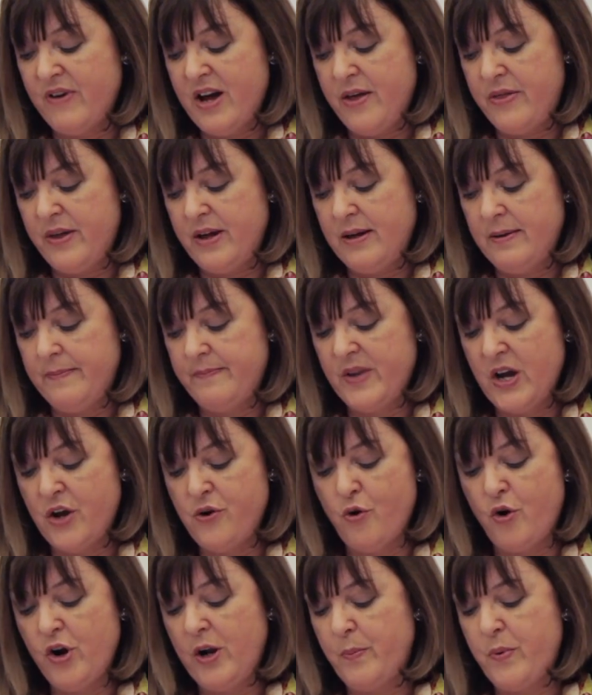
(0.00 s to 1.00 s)
further
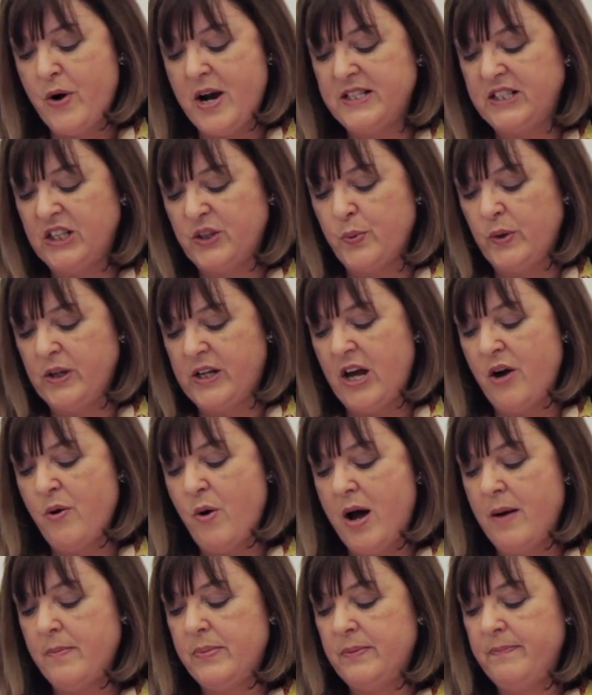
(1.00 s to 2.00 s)
and oil prices will
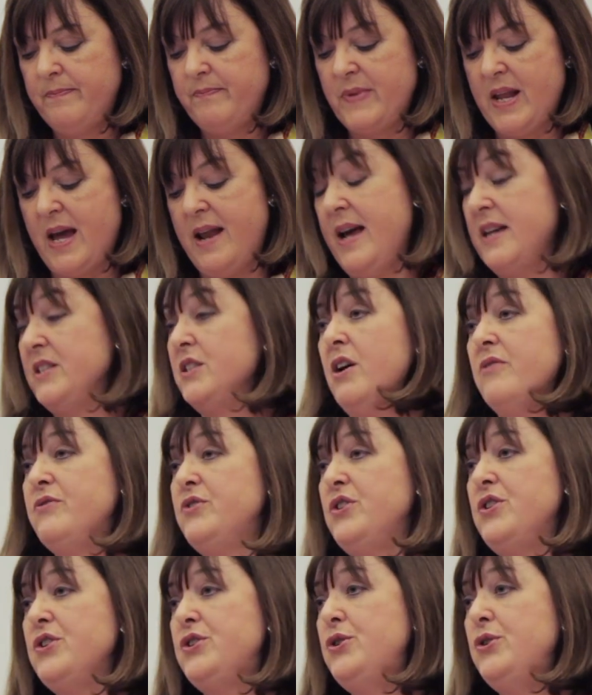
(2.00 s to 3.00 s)
go up. And as
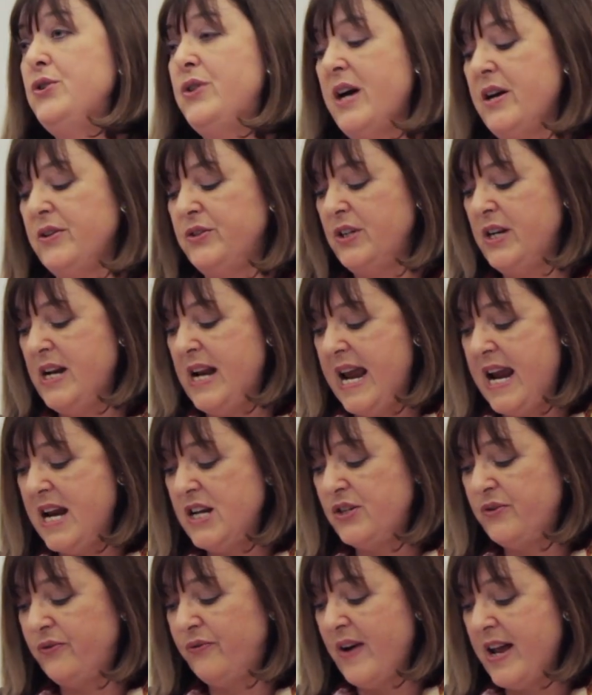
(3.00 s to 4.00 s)
after the
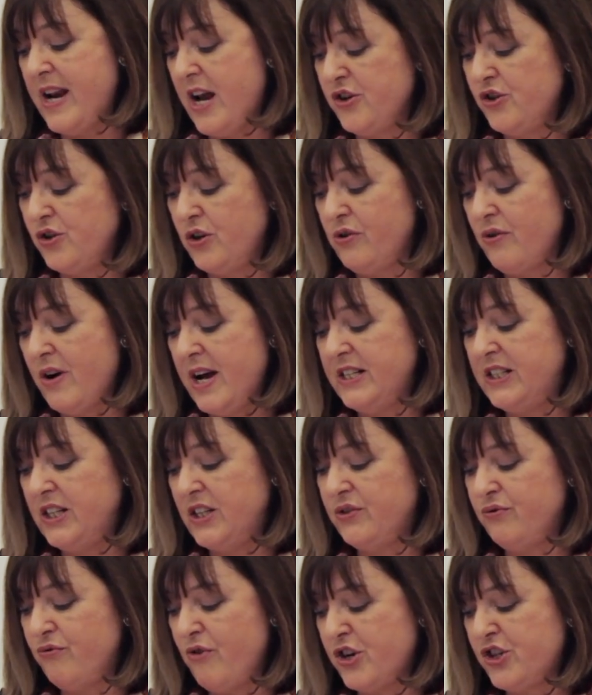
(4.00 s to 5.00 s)
2008 financial
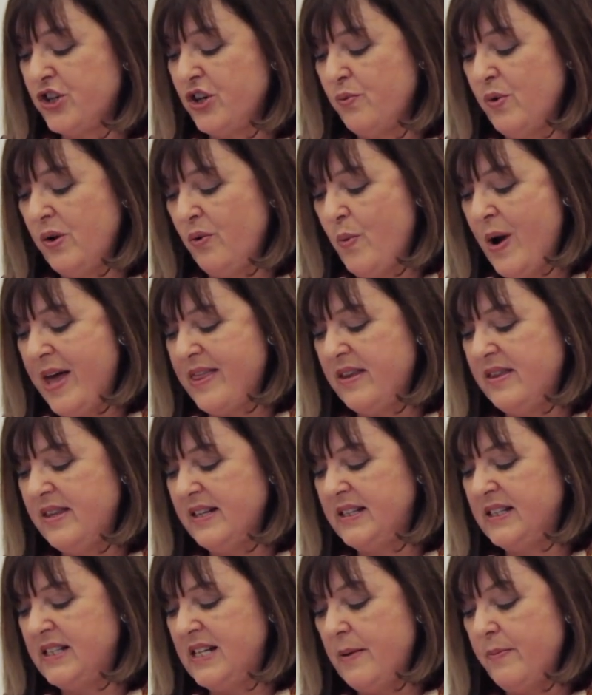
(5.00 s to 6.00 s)
crisis, Russia will weather
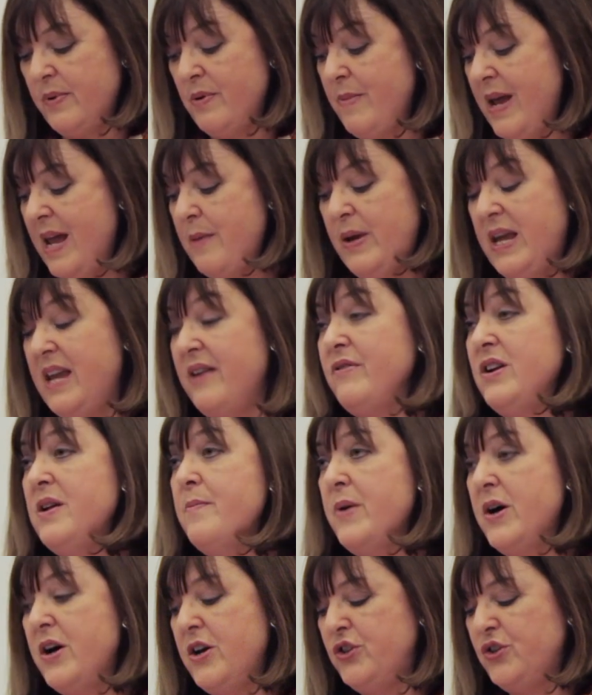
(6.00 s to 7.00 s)
this dip and maybe even
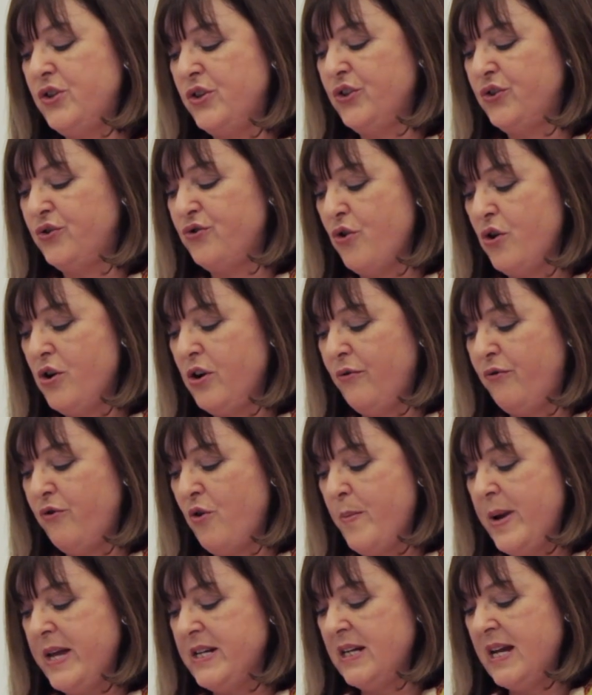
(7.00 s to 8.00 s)
emerge the stronger
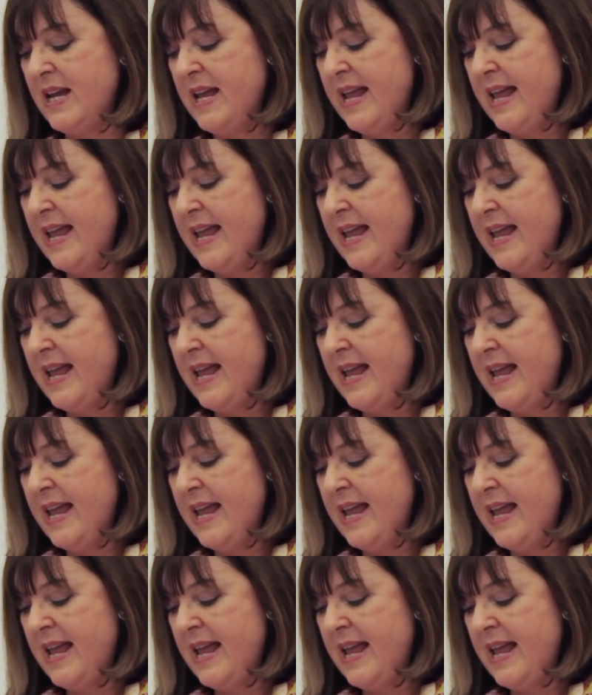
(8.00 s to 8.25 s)
from it.